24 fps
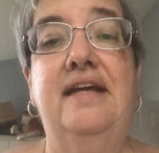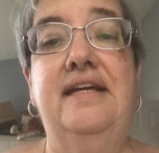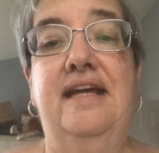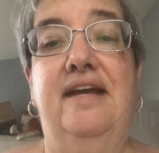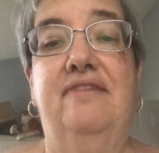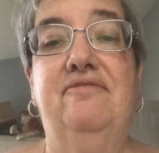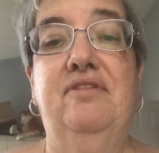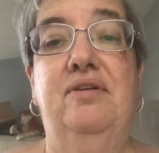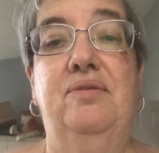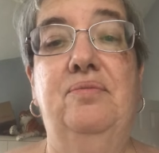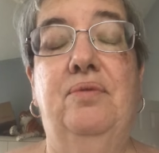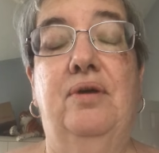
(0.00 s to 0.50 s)

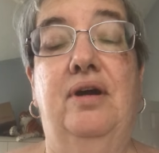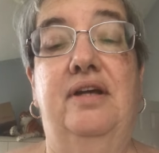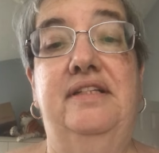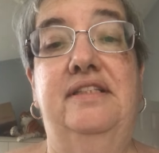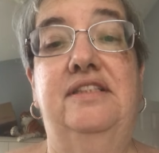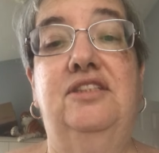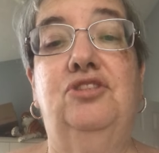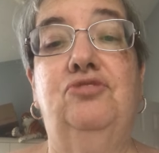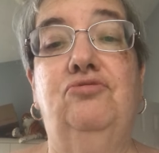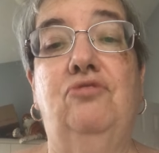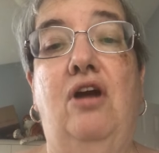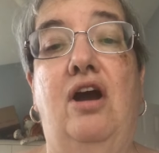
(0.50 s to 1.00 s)
Everyone,
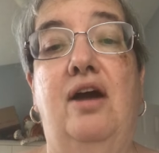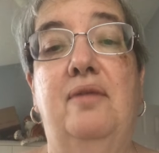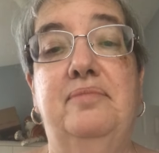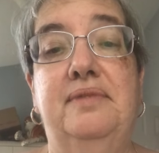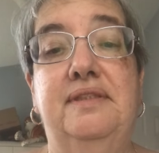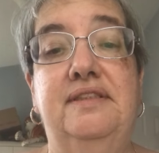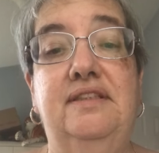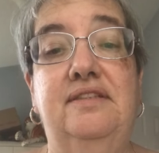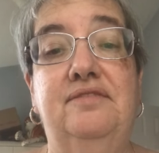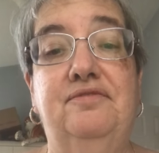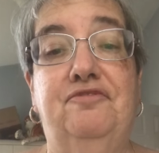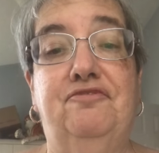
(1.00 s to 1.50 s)
it's
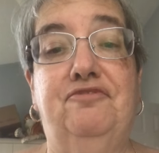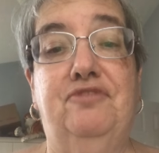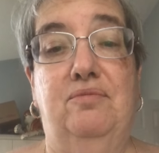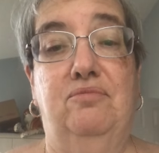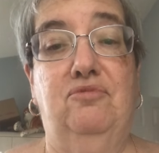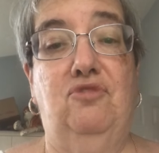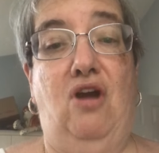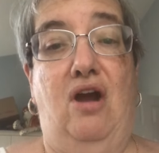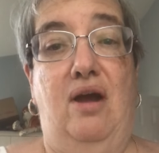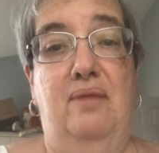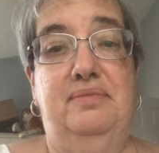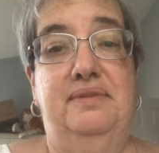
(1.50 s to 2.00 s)
Robin
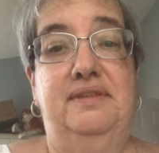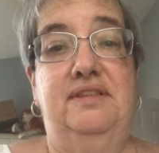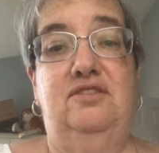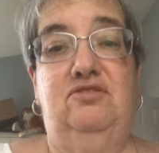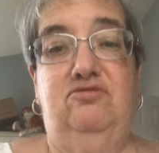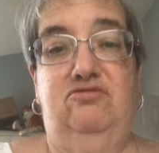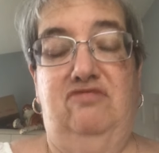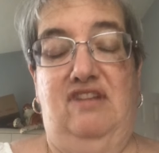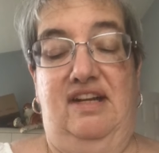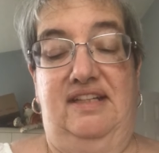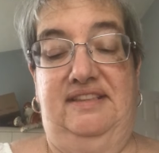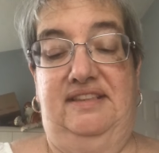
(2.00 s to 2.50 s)
from Robin's
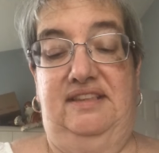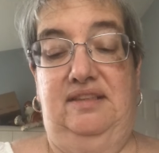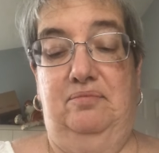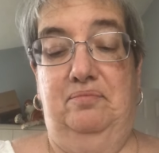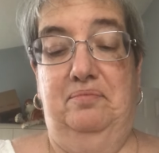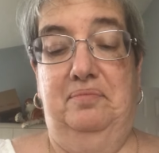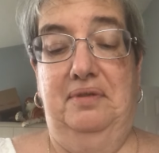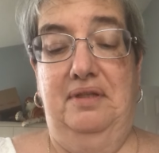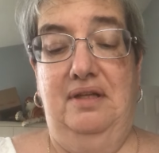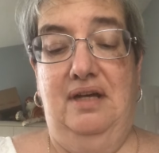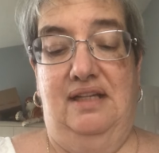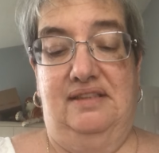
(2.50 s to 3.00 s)
Resin
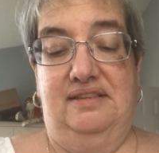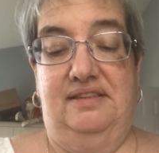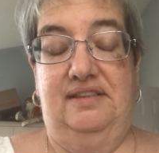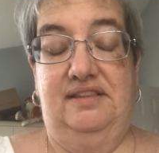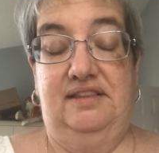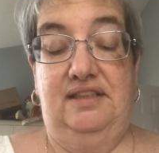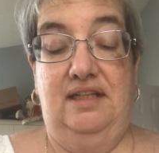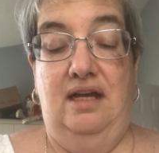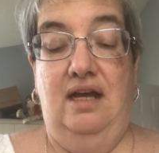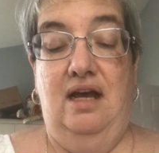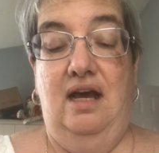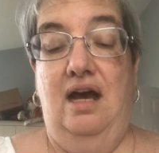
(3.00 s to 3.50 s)

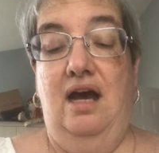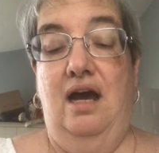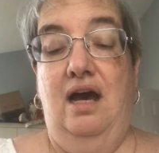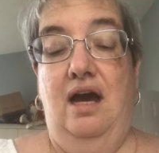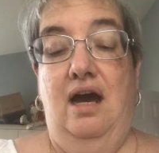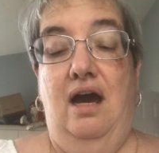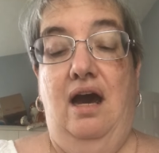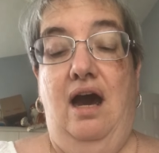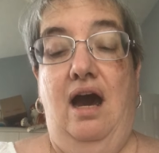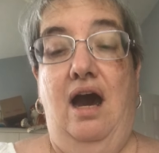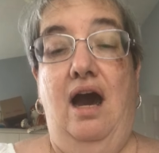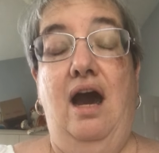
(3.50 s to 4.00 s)
Plus.
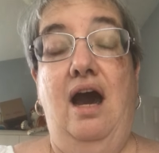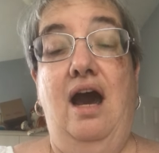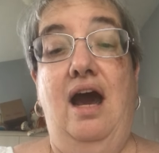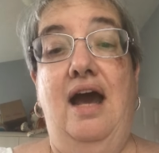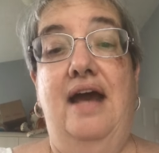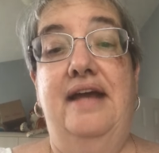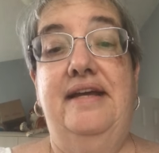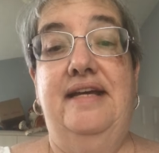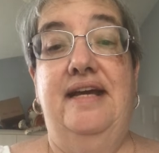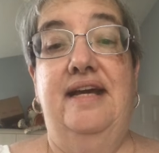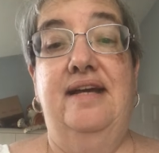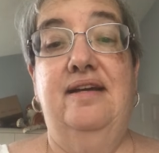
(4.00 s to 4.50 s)

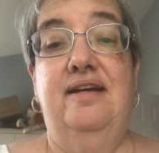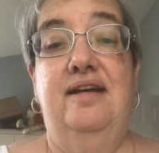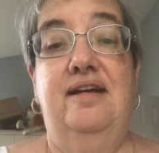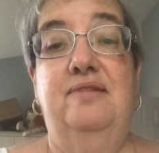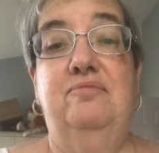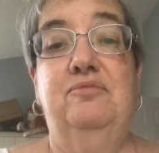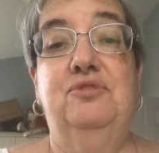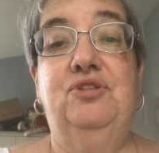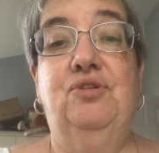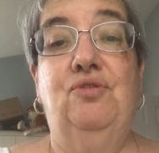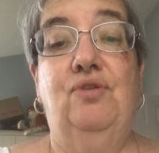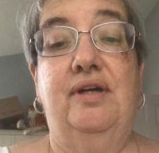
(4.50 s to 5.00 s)
I
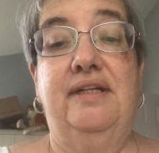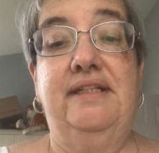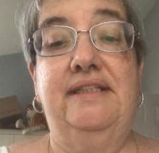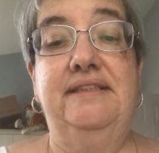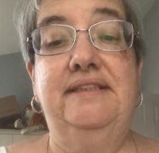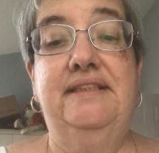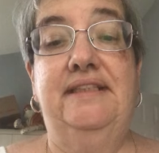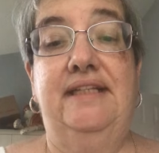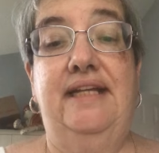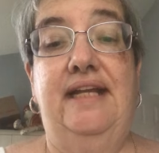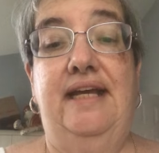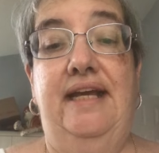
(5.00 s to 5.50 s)
am talking
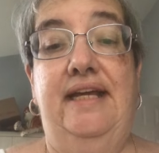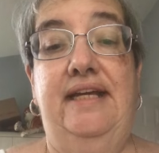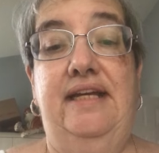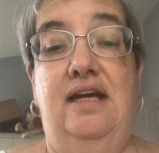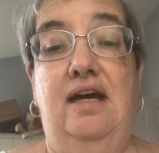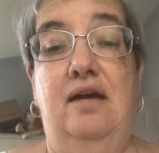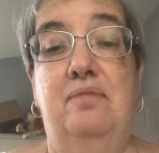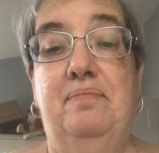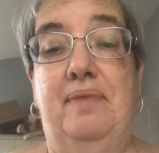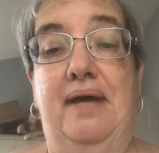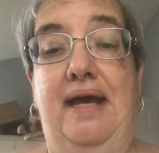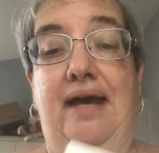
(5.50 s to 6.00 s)
today
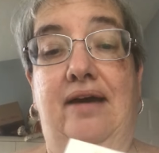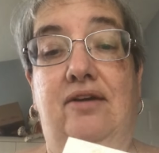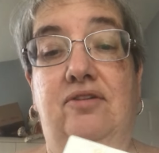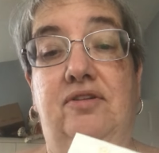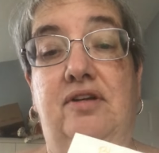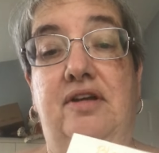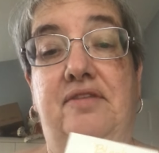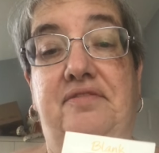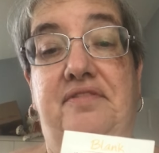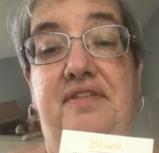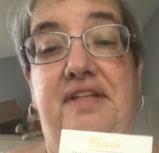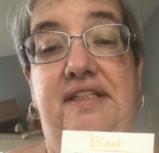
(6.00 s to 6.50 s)

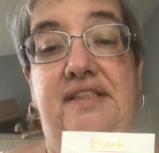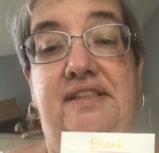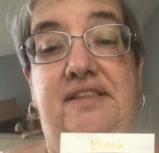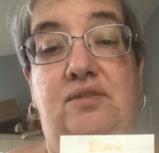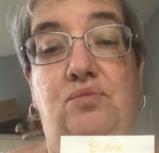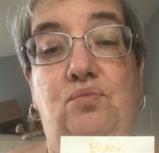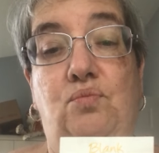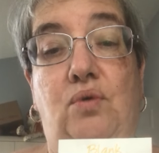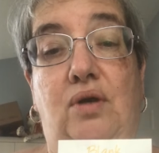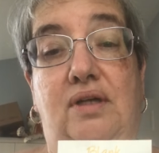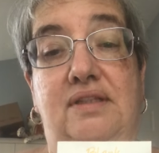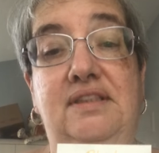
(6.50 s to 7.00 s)
about this
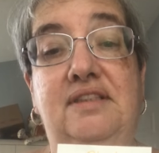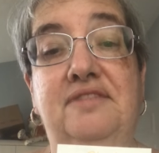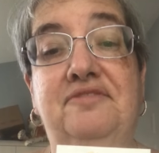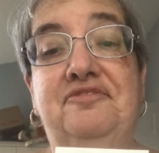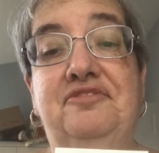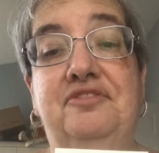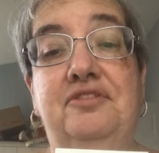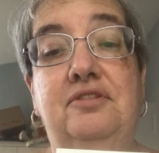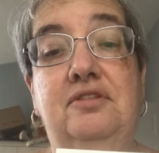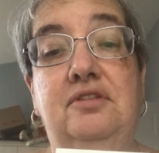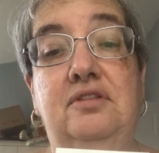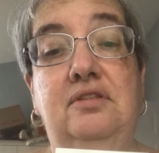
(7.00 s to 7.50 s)

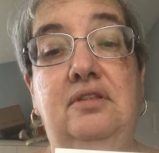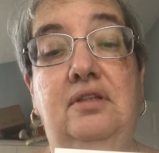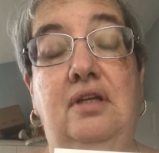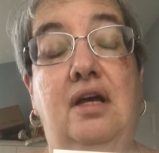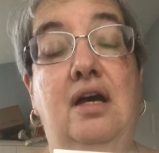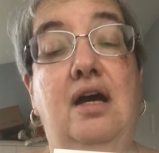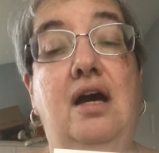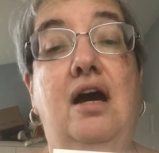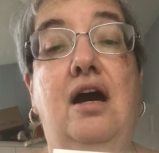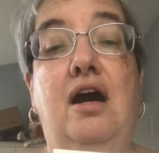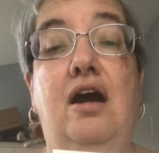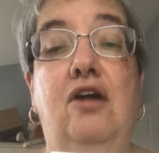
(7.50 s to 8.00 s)
wonderful
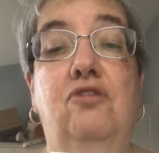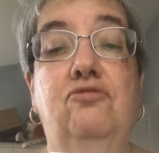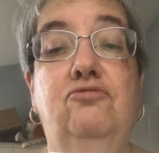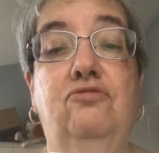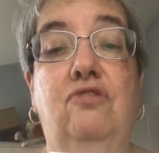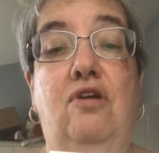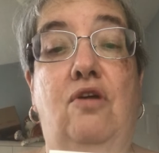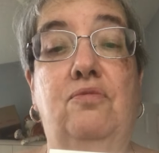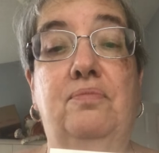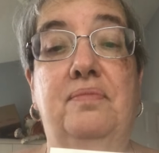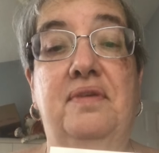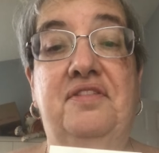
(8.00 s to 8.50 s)

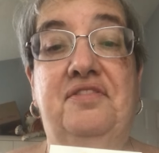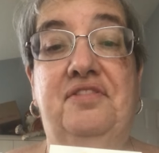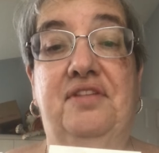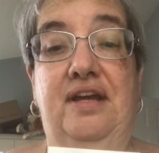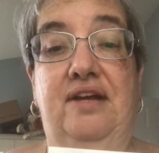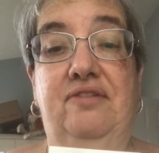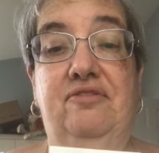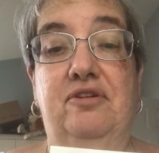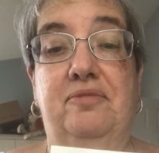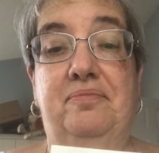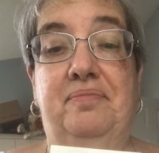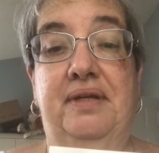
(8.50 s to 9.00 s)

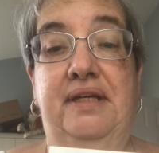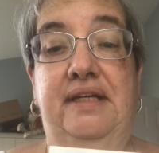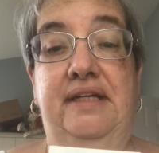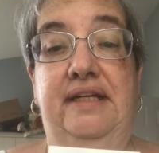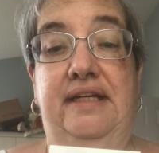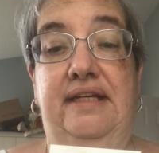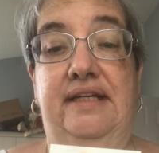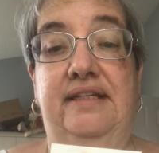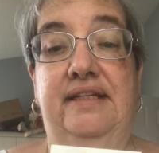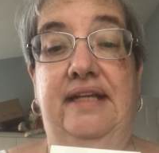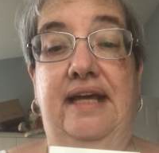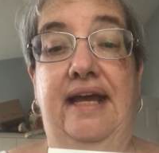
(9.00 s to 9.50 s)

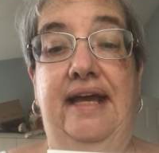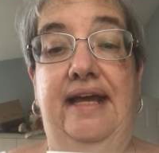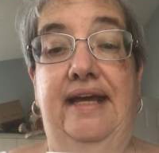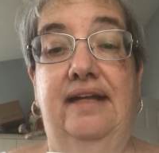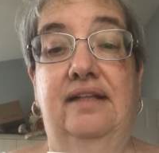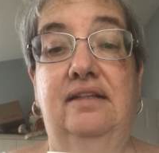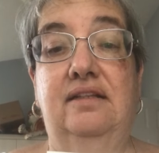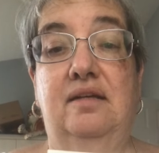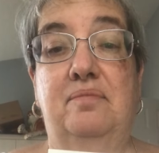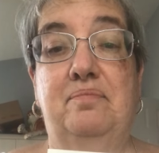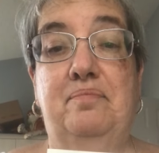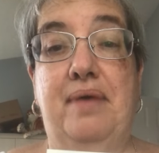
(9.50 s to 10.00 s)
aromatherapy
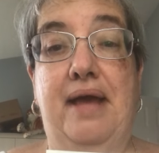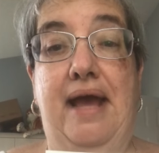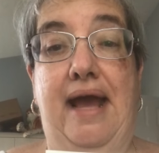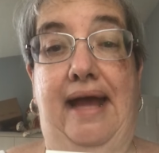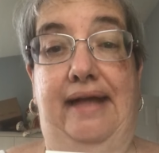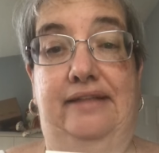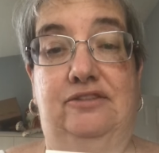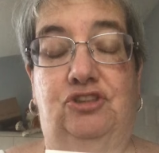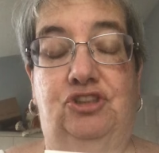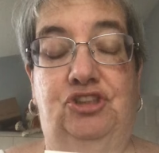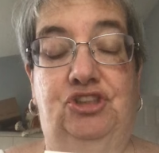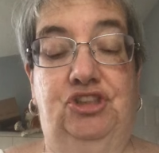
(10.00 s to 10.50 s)
inhaler
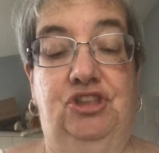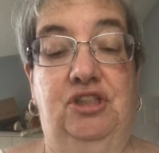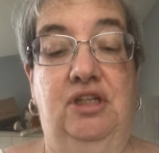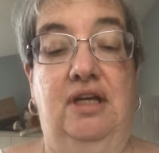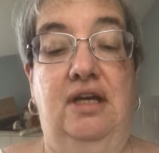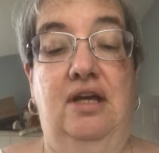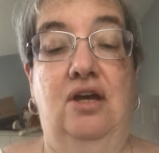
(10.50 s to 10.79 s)
patch.